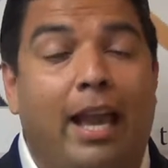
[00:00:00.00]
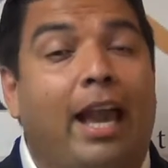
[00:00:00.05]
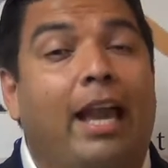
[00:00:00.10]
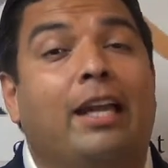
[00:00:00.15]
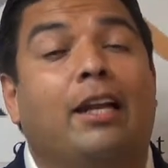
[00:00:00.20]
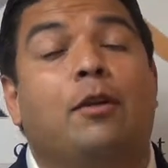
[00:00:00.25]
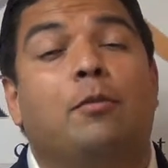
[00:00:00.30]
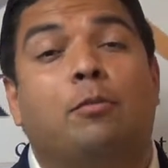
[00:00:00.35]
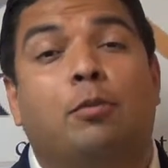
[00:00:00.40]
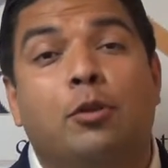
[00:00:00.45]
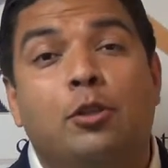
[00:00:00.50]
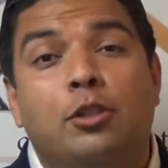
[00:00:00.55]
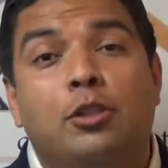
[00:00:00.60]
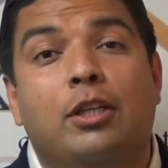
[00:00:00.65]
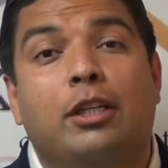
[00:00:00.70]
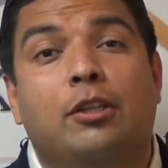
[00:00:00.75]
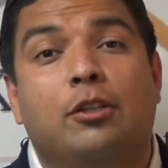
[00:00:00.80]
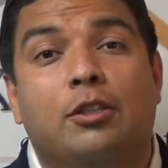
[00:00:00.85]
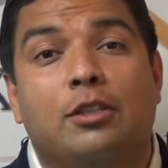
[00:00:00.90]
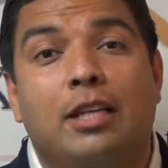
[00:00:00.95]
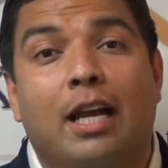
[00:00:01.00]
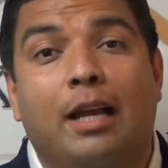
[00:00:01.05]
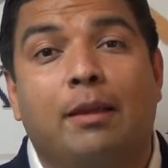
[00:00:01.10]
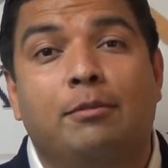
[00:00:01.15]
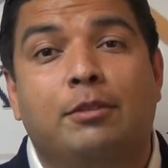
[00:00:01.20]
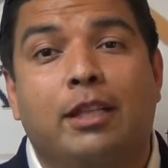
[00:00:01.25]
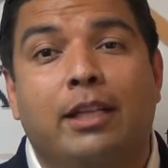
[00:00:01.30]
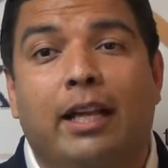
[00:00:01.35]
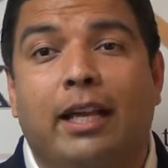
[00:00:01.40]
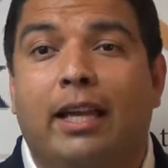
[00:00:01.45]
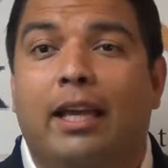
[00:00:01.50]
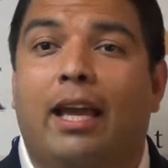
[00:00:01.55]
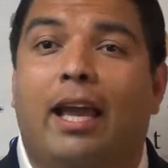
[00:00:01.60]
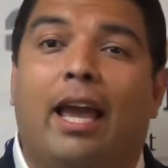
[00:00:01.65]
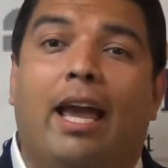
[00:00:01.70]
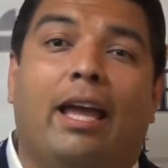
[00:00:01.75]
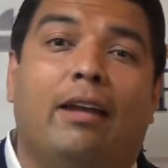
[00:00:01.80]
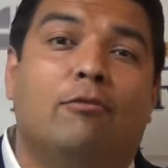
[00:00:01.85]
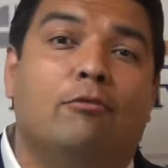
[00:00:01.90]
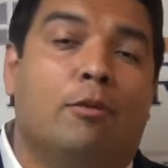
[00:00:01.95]
And I appreciate your time today.
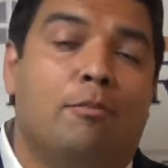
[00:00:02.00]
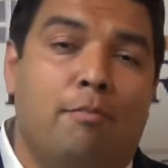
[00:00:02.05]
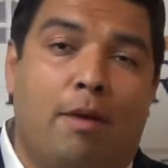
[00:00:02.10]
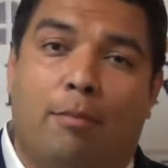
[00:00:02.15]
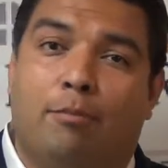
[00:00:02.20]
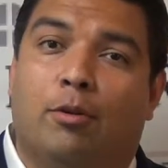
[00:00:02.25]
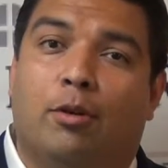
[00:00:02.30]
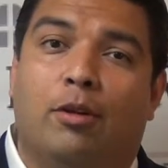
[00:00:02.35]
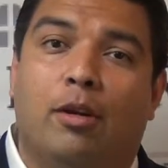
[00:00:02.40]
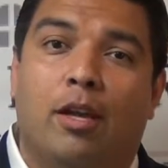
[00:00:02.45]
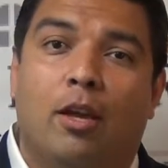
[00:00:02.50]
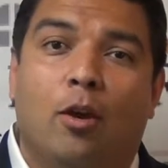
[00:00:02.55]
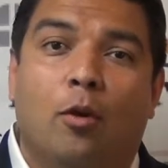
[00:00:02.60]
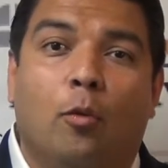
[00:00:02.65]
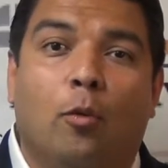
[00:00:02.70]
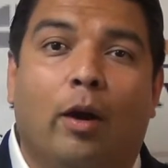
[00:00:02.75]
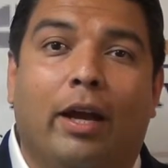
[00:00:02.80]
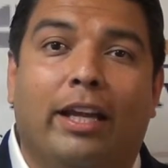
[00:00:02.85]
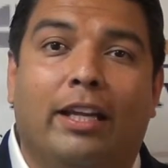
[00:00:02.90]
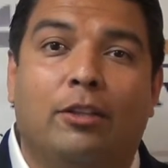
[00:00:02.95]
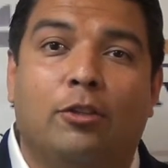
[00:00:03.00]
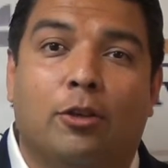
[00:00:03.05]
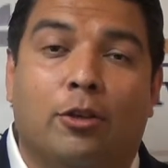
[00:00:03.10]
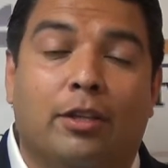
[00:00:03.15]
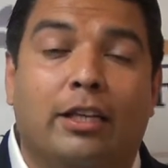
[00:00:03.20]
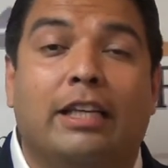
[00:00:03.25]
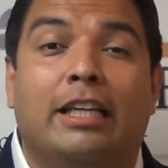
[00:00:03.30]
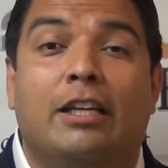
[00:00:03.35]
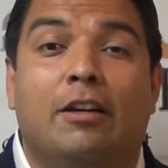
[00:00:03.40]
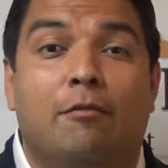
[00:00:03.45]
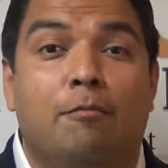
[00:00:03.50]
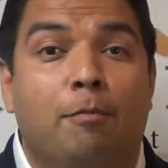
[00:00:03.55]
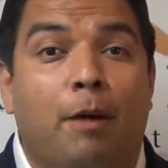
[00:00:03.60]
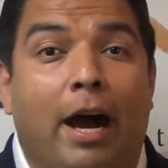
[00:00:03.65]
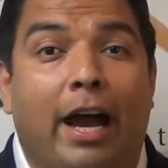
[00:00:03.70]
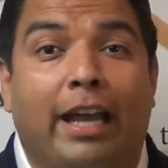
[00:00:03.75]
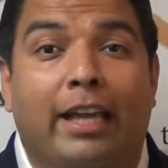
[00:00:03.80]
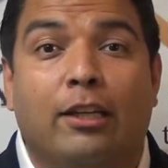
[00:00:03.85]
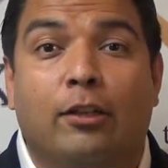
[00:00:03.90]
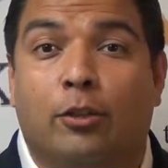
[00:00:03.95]
And remember, when you're thinking of
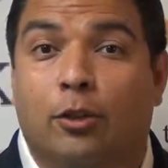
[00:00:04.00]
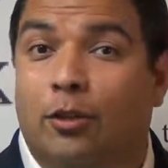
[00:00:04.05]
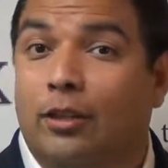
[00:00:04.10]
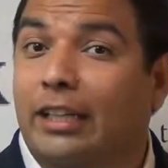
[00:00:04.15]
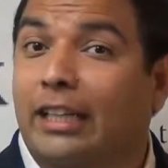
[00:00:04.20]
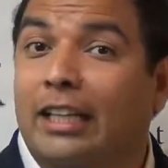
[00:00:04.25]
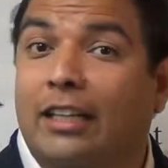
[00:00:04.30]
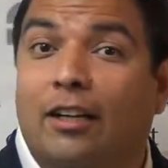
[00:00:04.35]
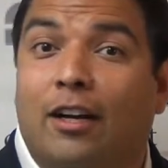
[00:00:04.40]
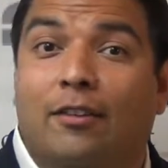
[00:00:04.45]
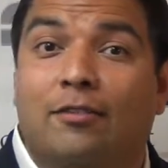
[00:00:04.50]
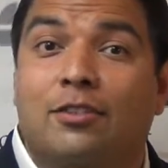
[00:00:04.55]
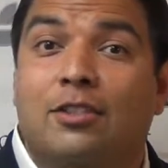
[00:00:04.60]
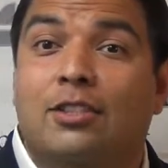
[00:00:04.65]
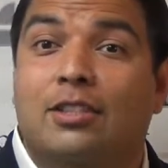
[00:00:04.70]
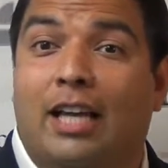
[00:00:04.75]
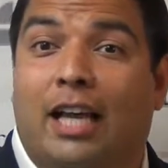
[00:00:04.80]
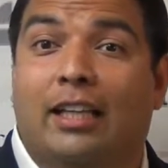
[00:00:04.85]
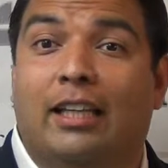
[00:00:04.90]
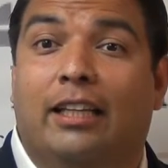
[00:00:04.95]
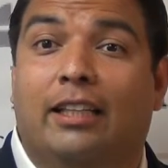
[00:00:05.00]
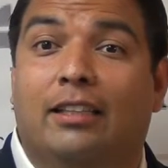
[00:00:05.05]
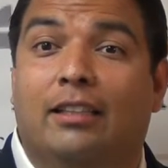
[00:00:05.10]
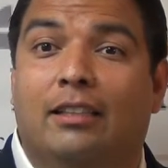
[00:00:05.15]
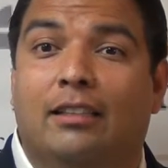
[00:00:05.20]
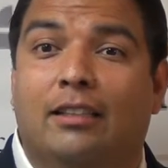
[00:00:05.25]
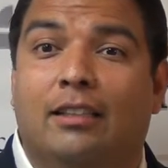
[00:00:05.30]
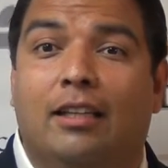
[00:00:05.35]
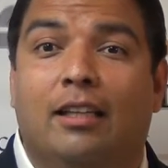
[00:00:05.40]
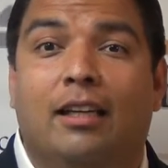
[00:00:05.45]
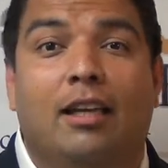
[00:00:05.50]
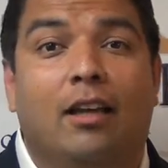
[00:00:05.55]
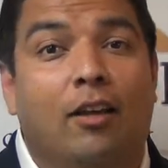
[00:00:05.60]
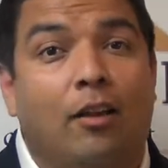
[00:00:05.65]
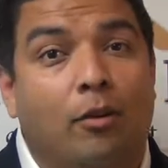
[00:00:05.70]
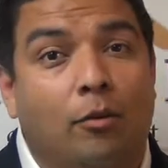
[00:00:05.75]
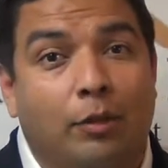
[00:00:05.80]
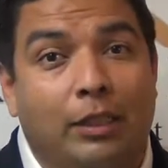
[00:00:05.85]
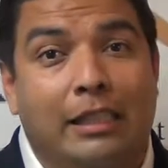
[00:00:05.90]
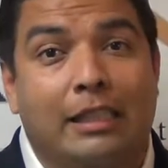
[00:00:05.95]
buying, you're thinking of selling
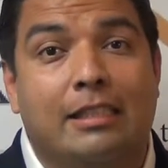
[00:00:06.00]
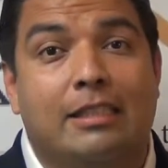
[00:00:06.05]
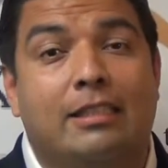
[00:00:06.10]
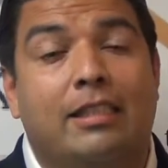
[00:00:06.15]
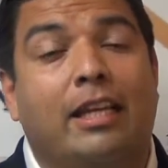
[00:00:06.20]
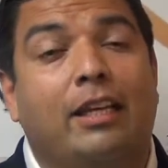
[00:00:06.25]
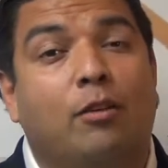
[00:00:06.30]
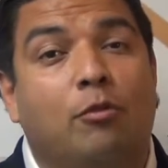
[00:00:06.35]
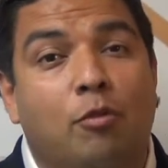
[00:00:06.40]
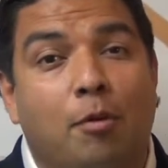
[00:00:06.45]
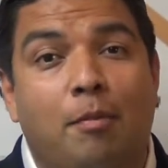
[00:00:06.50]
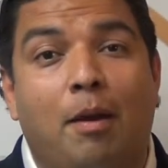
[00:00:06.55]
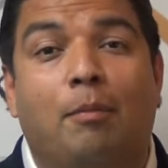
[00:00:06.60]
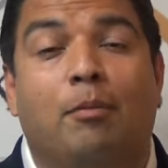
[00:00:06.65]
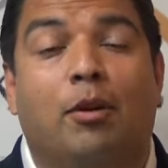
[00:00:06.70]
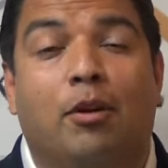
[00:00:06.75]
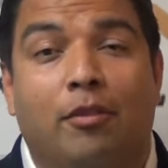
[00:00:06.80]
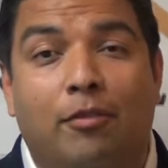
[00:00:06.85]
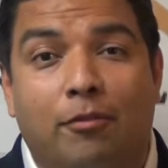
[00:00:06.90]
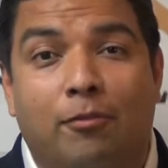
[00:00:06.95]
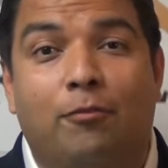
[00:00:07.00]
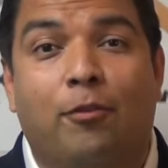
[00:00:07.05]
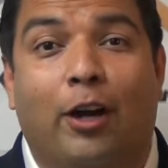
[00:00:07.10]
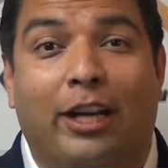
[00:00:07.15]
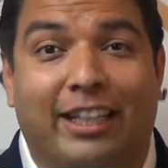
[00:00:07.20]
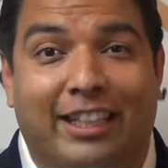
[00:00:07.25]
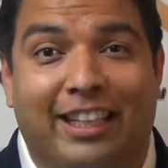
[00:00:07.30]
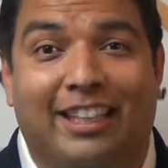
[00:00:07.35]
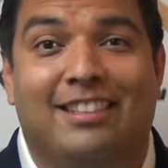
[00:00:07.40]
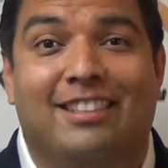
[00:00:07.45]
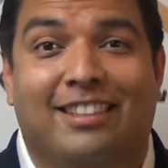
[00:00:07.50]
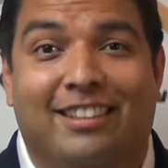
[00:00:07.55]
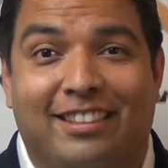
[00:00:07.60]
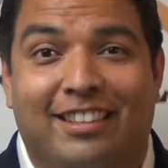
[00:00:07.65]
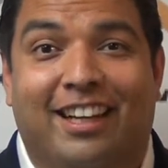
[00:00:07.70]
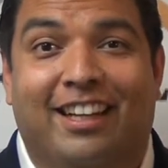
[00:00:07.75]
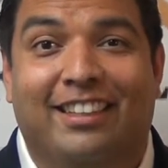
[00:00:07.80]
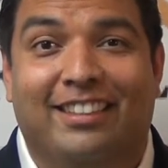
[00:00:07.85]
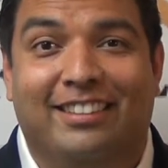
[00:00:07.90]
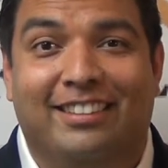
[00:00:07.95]
real estate, remember, Frank gets it
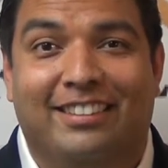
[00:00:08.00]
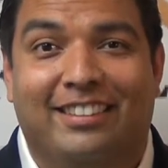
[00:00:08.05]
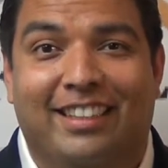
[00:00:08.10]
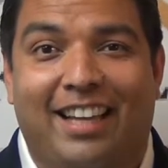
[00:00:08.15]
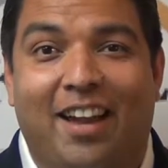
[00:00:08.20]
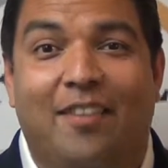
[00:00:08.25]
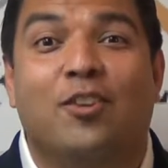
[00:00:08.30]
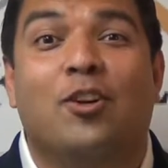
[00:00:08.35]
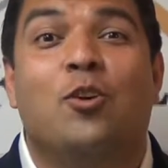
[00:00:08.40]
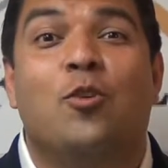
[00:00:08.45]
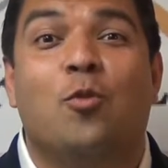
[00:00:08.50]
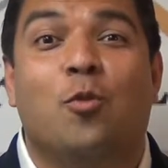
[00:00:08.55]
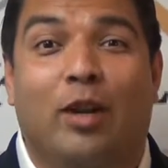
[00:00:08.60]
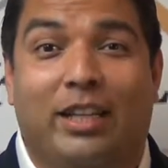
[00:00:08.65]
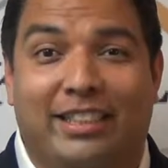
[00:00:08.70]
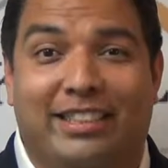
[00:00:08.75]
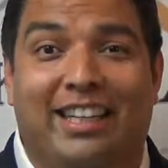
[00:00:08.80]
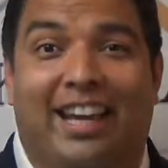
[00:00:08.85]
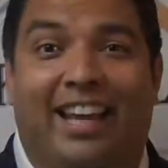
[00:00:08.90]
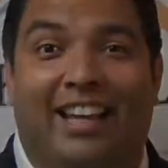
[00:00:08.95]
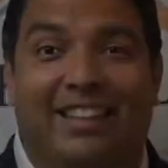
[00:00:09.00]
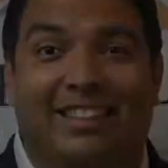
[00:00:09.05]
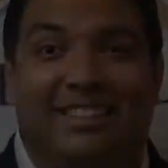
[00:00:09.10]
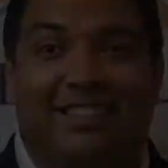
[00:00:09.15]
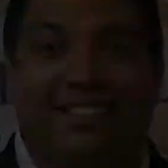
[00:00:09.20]
done. Have a great day.